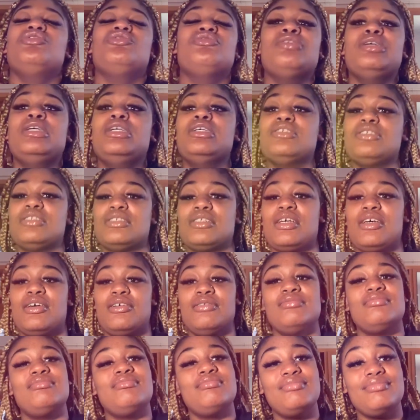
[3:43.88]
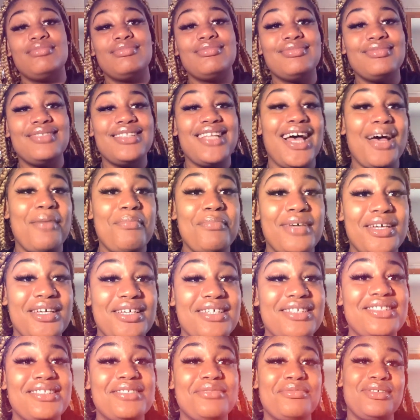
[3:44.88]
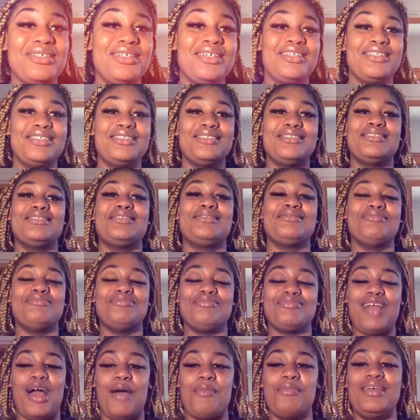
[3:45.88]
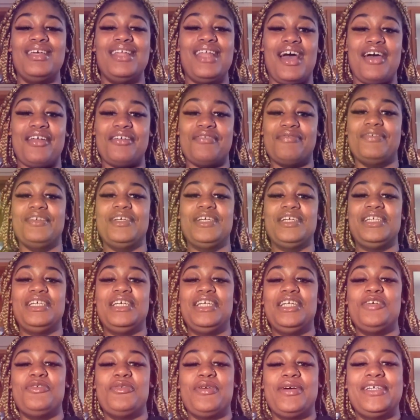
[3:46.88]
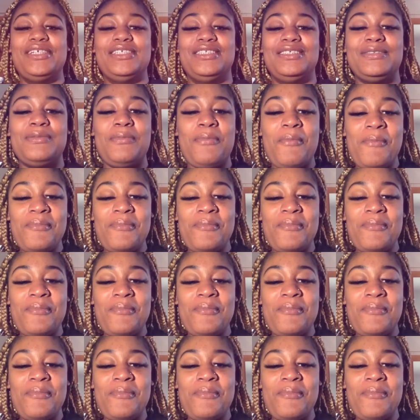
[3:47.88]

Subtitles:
to 3 years ago, 9 months, because I've been out of it. Anyways,